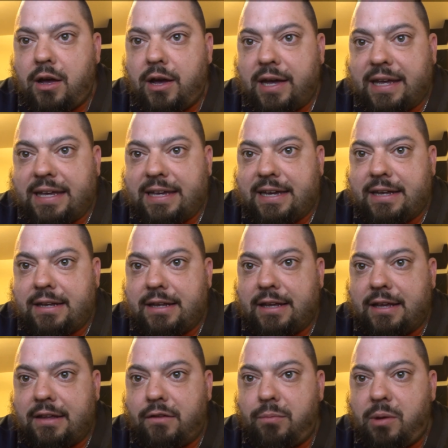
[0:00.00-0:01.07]
again,
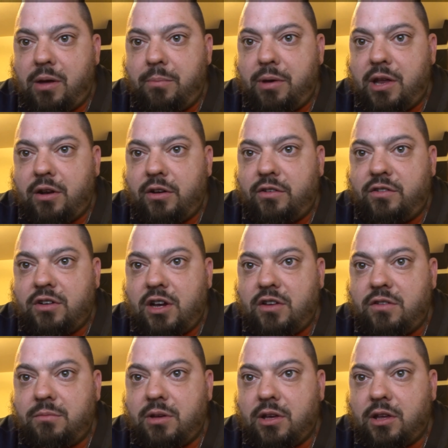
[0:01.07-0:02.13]
against my better
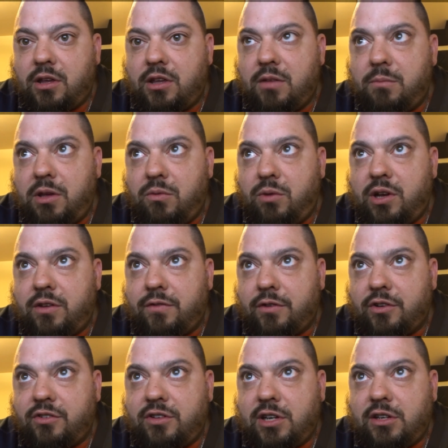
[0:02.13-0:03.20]
judgment, give me West
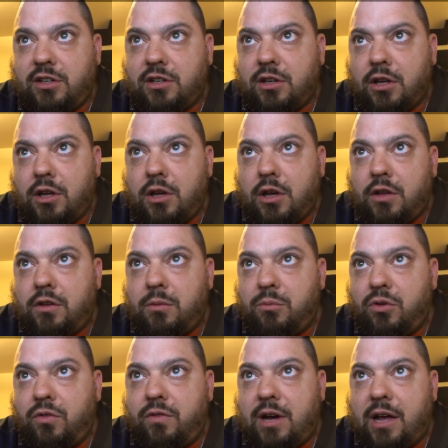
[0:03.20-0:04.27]
Virginia to
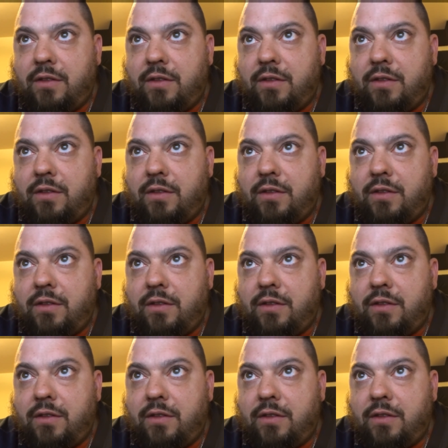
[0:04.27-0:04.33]
move